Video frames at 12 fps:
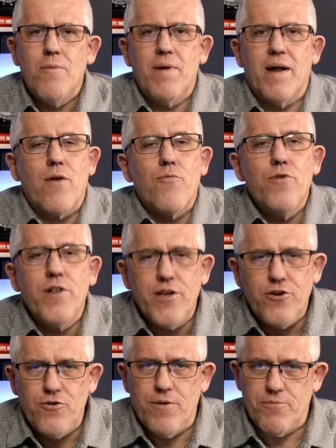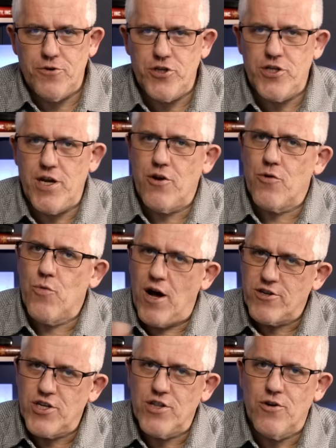but I really do appreciate your
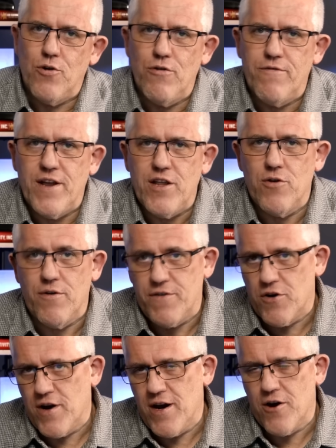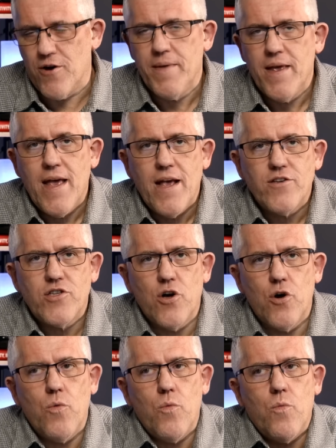watching the whole video if you're here.
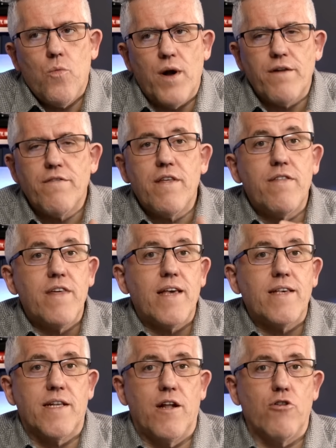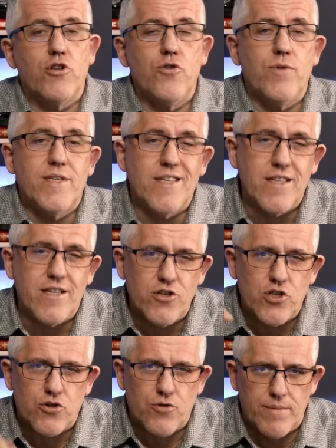So one of the things that I'll do is in the
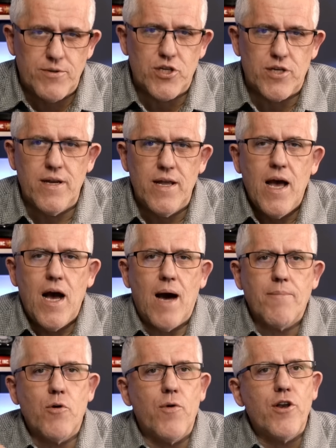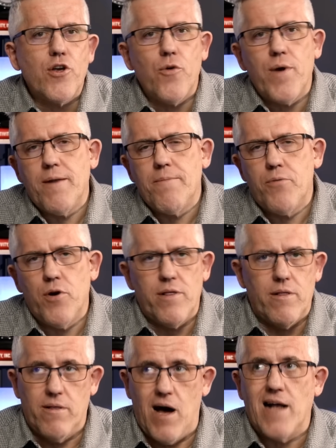description, I'm I'm going to go in and put
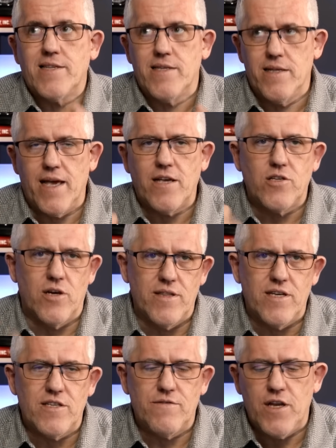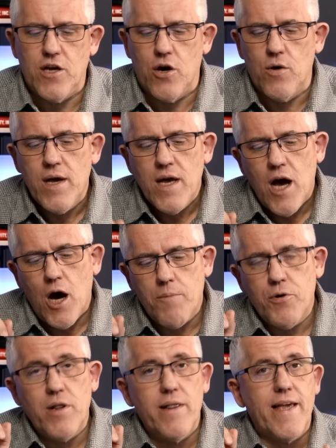lots of links on this video. I'll
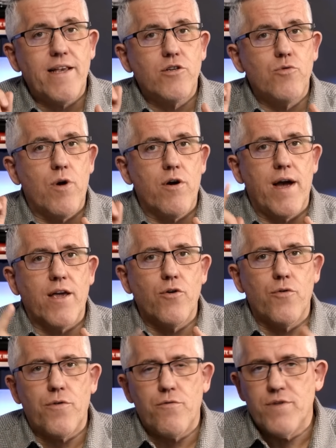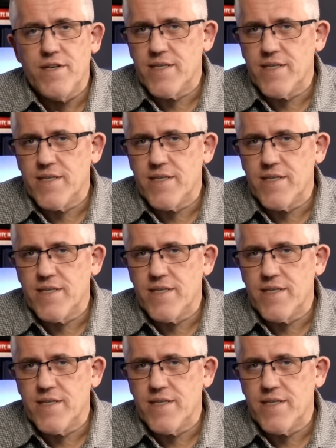put a link to where I go through the